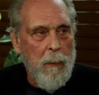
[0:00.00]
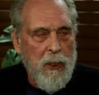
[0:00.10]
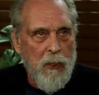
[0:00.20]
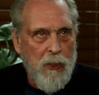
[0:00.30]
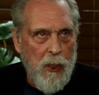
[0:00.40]
I
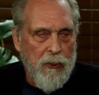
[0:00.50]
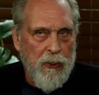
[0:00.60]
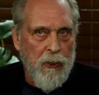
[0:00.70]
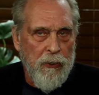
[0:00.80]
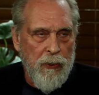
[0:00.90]
mean, you're
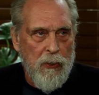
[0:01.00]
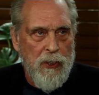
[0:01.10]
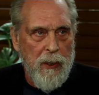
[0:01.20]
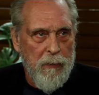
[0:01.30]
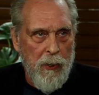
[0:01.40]

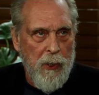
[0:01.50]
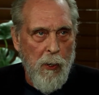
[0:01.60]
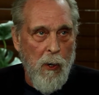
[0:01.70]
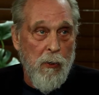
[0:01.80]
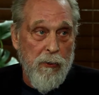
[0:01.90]
searching for
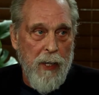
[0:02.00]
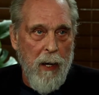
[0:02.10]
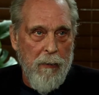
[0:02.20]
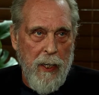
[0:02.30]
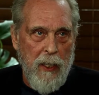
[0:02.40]
your own
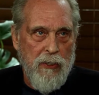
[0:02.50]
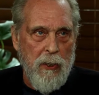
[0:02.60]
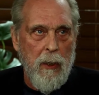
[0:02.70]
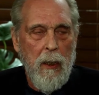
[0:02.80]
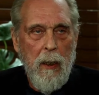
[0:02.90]

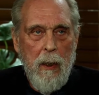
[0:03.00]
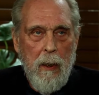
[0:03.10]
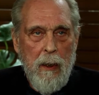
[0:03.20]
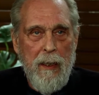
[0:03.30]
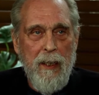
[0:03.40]
salvation.
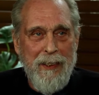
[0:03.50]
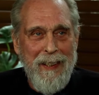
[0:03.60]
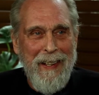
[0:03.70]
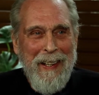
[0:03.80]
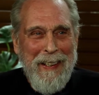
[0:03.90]
And it's
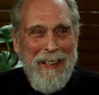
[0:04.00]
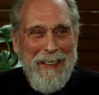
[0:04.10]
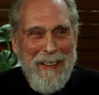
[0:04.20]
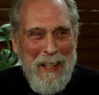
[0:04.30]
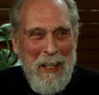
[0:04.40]

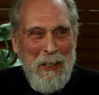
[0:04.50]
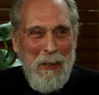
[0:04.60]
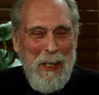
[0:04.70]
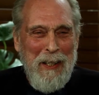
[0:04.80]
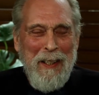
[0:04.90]

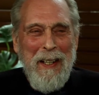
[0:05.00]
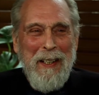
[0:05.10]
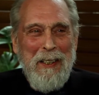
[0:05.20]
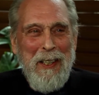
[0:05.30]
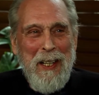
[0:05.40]

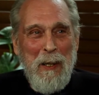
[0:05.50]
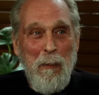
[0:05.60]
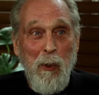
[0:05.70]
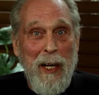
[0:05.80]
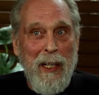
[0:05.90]
you got your
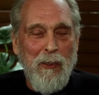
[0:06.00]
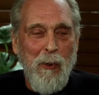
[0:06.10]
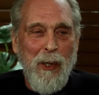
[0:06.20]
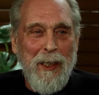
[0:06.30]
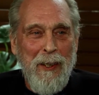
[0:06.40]
brains
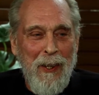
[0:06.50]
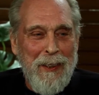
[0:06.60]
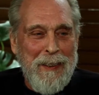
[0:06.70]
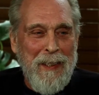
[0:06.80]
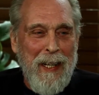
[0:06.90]
working all
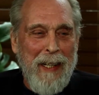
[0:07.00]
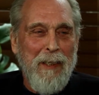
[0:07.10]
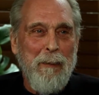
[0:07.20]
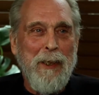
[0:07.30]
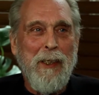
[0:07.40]
the time.
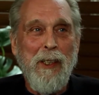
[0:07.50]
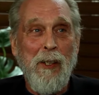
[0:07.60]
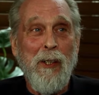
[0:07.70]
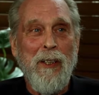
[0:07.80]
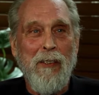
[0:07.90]
I mean, you
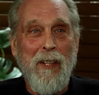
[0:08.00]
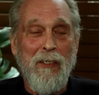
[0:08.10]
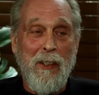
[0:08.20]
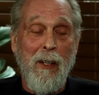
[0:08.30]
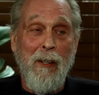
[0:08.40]
learn this
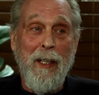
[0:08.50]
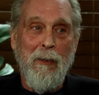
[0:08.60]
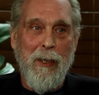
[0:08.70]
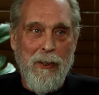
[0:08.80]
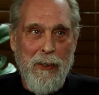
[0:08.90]
as a
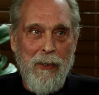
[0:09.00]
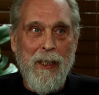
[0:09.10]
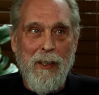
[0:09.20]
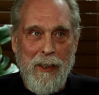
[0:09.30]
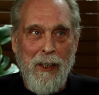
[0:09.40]
delinquent too.
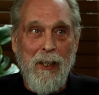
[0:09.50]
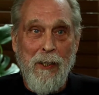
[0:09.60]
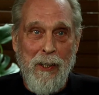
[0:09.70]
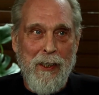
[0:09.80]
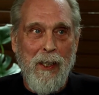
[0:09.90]
You know, you
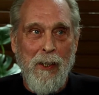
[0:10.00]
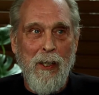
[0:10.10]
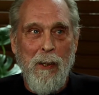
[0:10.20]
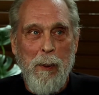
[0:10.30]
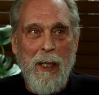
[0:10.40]

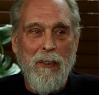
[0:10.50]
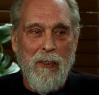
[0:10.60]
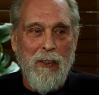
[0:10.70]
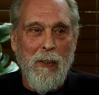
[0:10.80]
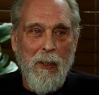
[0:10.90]
learn the
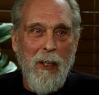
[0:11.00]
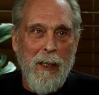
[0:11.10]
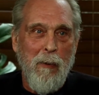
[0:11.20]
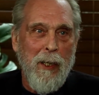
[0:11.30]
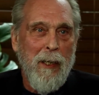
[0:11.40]
places to
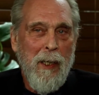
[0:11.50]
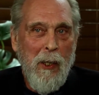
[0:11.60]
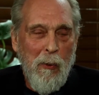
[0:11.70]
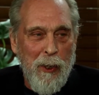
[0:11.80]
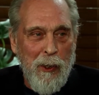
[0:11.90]
look where
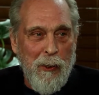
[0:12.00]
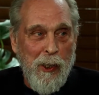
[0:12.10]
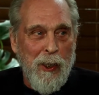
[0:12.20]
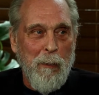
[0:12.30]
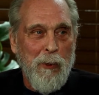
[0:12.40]

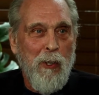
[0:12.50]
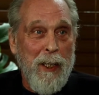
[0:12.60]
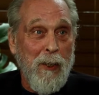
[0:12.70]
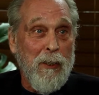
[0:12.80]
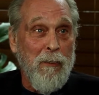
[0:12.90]
you're going to try
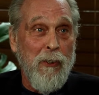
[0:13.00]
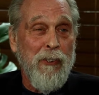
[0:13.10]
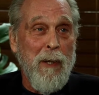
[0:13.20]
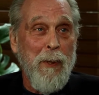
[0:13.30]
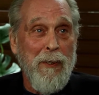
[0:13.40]
to look for
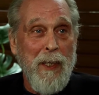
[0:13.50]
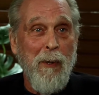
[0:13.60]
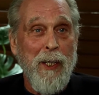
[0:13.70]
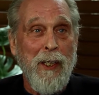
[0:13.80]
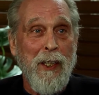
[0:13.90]
sympathy,
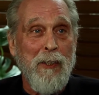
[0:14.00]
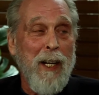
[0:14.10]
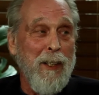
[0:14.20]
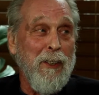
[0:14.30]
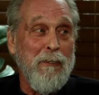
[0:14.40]
where you're going to
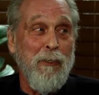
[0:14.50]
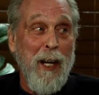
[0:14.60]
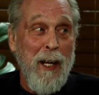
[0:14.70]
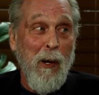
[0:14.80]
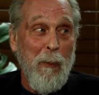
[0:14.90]
try to look for
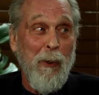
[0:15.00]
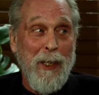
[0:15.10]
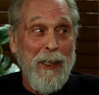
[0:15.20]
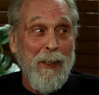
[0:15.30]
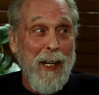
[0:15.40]
help, where
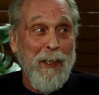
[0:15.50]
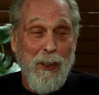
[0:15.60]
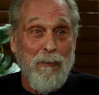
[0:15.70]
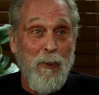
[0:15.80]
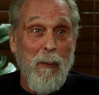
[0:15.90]
you're going to
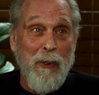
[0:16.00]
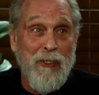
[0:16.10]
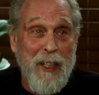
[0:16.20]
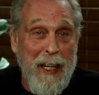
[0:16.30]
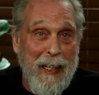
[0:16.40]
look for a
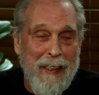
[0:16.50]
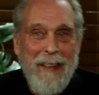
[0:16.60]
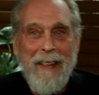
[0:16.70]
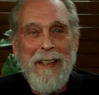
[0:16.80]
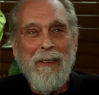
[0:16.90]
mistake,
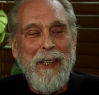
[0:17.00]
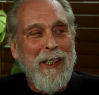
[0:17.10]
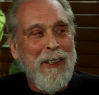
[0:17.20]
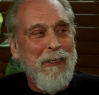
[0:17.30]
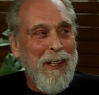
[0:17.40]
where you're
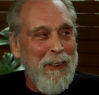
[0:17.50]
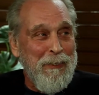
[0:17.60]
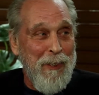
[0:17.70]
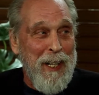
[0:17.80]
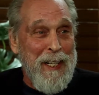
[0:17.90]
going to try to look
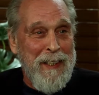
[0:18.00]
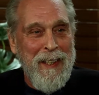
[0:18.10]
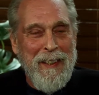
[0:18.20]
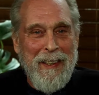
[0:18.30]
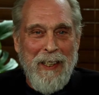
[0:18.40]
for
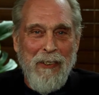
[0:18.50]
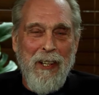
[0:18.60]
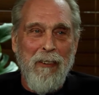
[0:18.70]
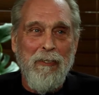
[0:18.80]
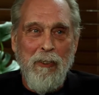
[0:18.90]
anything to get
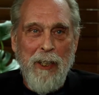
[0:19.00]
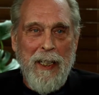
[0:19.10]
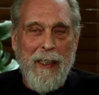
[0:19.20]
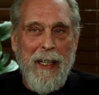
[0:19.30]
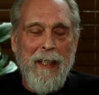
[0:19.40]
yourself
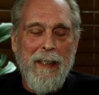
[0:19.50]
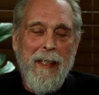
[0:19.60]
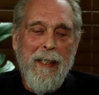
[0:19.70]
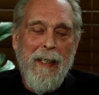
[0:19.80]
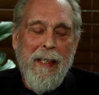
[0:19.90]
free again.
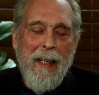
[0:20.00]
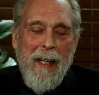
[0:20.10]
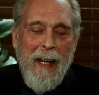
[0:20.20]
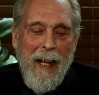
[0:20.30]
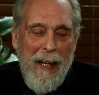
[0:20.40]

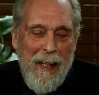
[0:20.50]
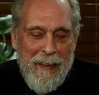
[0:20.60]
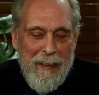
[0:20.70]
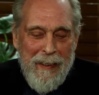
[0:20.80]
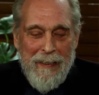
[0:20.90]

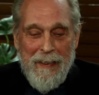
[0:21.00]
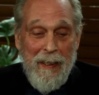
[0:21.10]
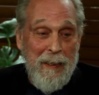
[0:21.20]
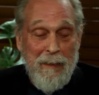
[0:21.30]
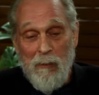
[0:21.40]
And
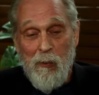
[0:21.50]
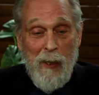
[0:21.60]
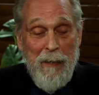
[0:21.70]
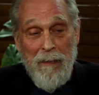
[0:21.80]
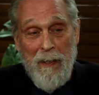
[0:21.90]

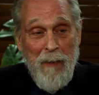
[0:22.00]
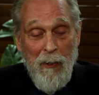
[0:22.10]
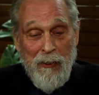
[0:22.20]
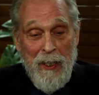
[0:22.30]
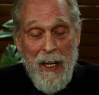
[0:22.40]
if I
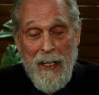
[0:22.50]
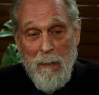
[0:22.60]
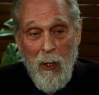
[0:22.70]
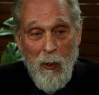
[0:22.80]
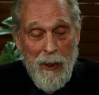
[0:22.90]
was in any
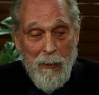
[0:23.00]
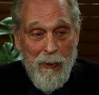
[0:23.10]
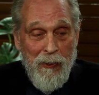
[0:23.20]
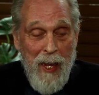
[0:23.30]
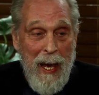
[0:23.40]
mode, it
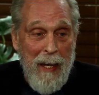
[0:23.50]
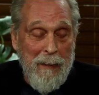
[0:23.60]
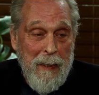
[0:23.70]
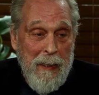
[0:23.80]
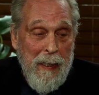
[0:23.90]
was
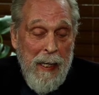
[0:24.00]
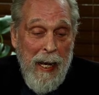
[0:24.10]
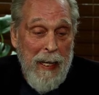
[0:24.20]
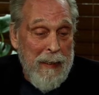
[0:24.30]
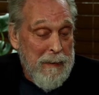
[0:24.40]
that.
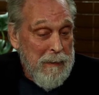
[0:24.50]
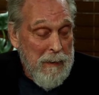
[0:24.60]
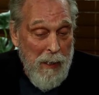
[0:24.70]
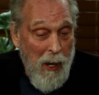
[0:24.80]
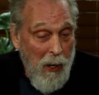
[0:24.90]
And
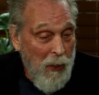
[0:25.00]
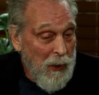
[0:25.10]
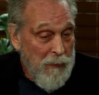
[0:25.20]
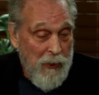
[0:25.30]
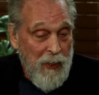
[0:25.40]

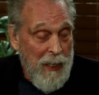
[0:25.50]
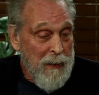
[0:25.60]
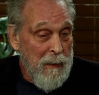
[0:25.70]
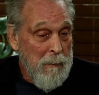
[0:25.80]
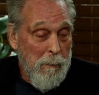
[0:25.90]
all of a
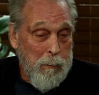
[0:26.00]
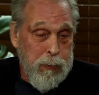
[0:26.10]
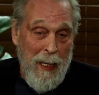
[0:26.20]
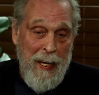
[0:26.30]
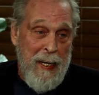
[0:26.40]
sudden,
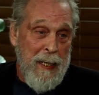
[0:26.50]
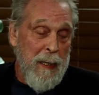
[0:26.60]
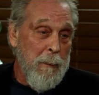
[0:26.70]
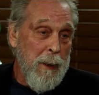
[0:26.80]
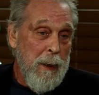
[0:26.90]

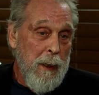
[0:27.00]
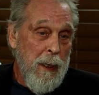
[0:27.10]
blam!